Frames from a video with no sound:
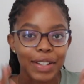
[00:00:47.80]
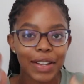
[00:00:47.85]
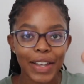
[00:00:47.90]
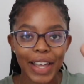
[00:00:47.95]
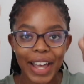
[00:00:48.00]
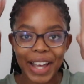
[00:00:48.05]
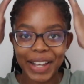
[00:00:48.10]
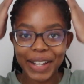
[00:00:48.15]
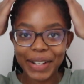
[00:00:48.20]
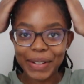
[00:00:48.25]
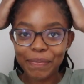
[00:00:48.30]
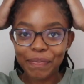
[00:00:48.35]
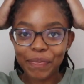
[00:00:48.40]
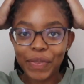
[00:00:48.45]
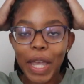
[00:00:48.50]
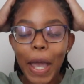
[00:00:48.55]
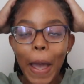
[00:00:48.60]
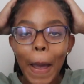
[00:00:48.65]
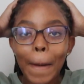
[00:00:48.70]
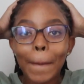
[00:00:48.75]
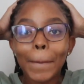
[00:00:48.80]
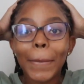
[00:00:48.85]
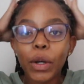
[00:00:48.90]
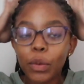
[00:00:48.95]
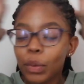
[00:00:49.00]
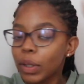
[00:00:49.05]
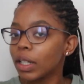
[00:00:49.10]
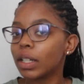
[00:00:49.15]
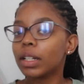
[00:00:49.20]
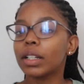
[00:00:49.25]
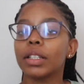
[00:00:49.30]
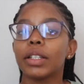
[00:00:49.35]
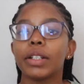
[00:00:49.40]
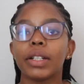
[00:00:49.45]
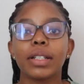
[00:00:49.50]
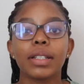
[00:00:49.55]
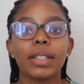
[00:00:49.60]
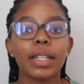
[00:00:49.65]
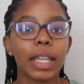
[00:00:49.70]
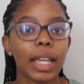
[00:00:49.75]
okay, but we're gonna
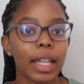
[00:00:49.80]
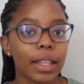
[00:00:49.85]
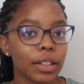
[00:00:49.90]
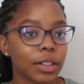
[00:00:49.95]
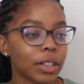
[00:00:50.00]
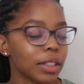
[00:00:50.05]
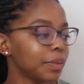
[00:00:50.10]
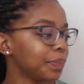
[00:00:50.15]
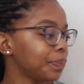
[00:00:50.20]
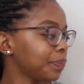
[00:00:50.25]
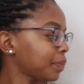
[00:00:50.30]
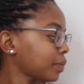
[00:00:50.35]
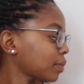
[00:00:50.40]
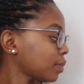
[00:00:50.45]
learn together.